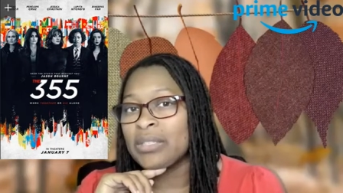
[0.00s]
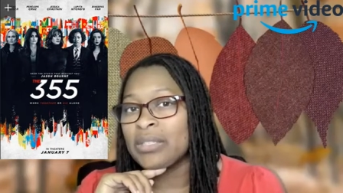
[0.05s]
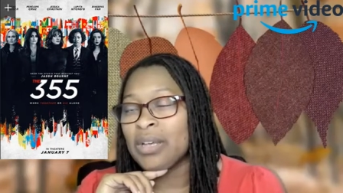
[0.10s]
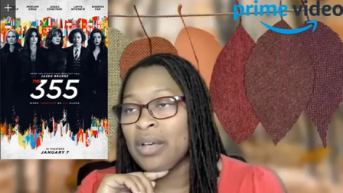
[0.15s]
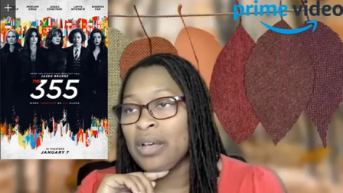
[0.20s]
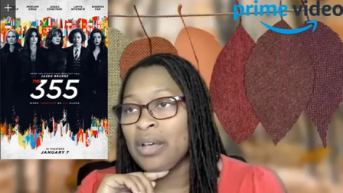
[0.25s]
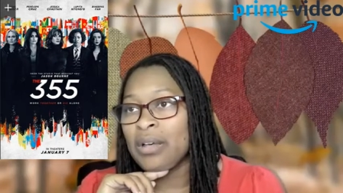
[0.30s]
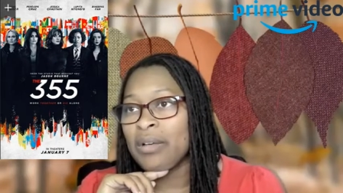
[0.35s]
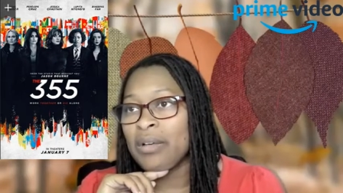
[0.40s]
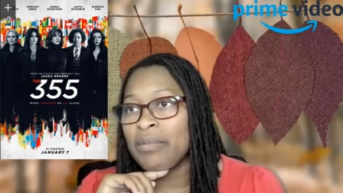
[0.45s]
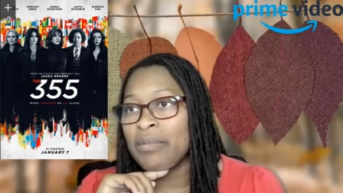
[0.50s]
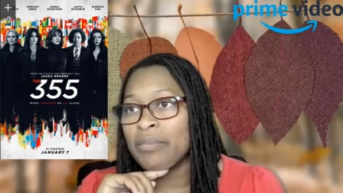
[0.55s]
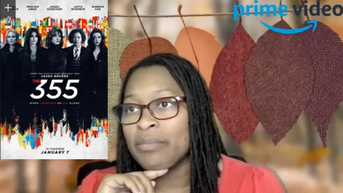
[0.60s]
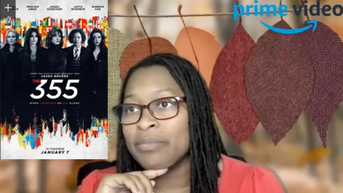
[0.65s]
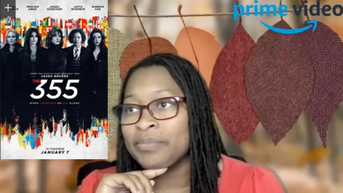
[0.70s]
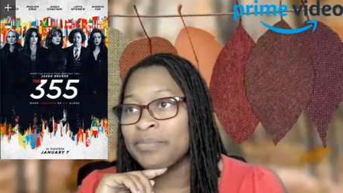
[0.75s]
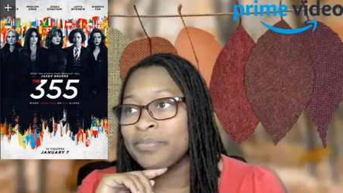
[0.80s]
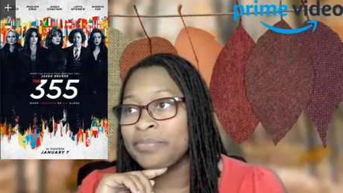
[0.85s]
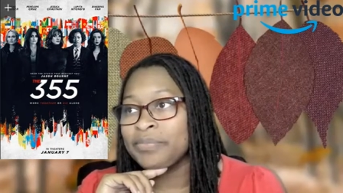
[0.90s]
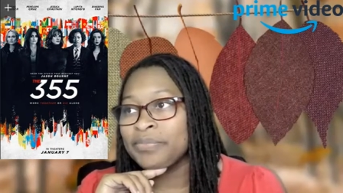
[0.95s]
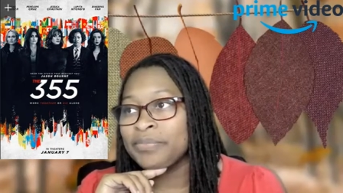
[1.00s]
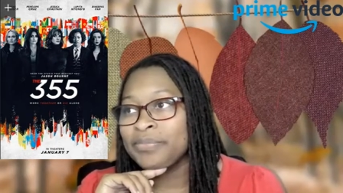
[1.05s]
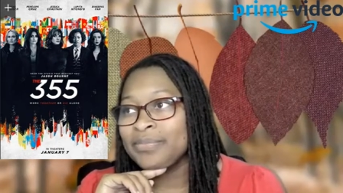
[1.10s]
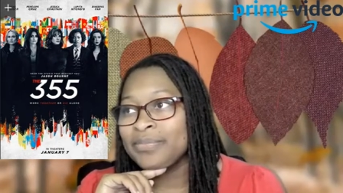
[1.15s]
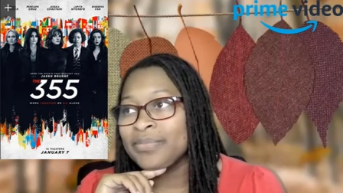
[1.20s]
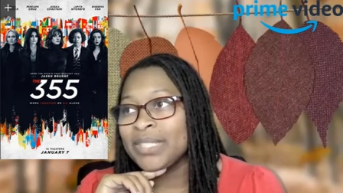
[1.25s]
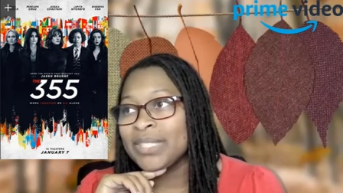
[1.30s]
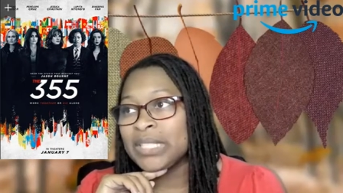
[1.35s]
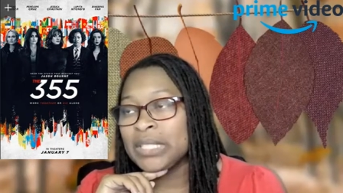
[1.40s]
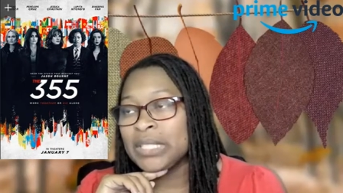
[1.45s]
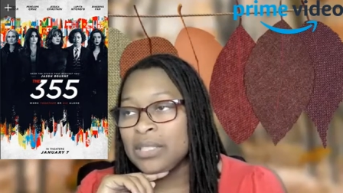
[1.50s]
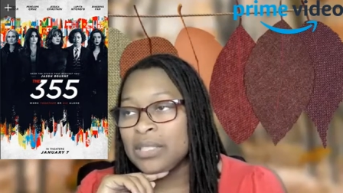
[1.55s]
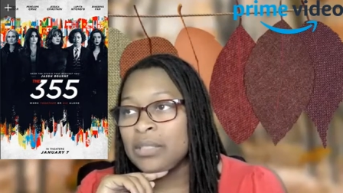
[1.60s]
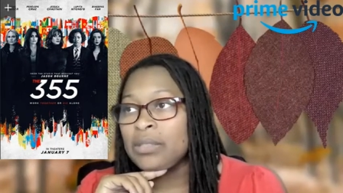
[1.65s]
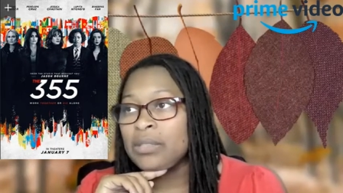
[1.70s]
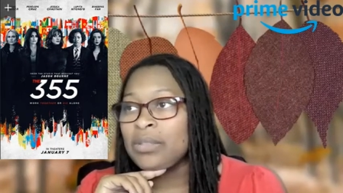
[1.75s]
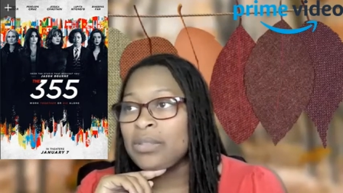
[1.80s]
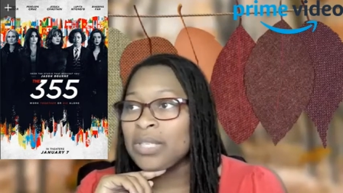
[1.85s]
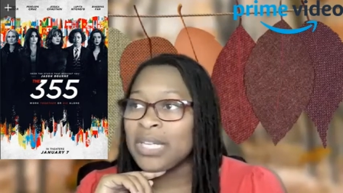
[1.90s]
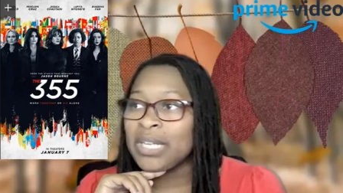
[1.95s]
Um,
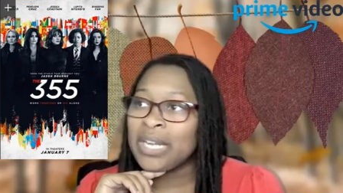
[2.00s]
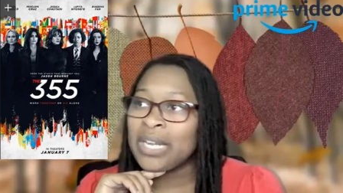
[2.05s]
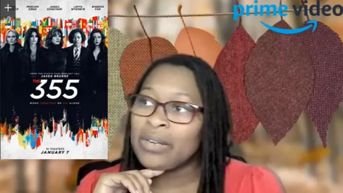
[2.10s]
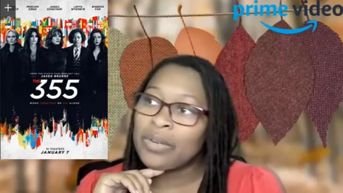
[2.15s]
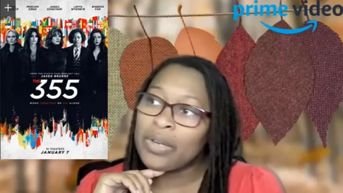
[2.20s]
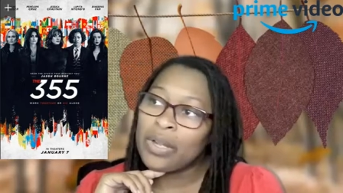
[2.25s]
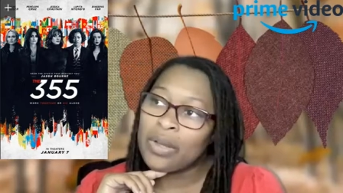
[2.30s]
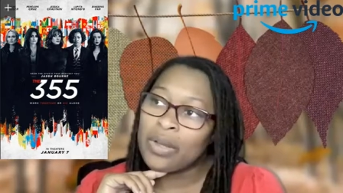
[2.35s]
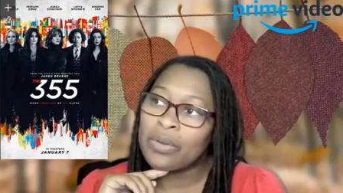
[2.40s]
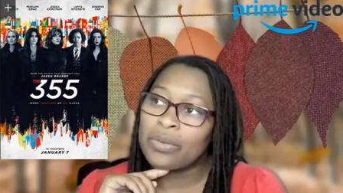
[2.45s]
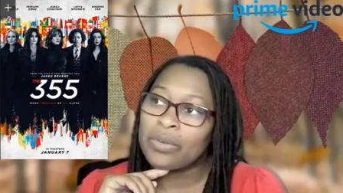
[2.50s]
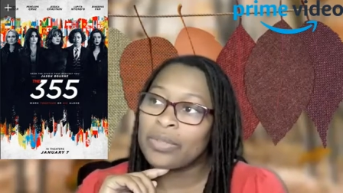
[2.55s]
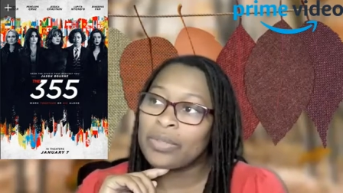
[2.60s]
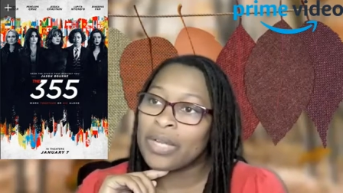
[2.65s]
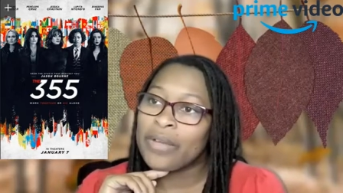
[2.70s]
still, I don't know.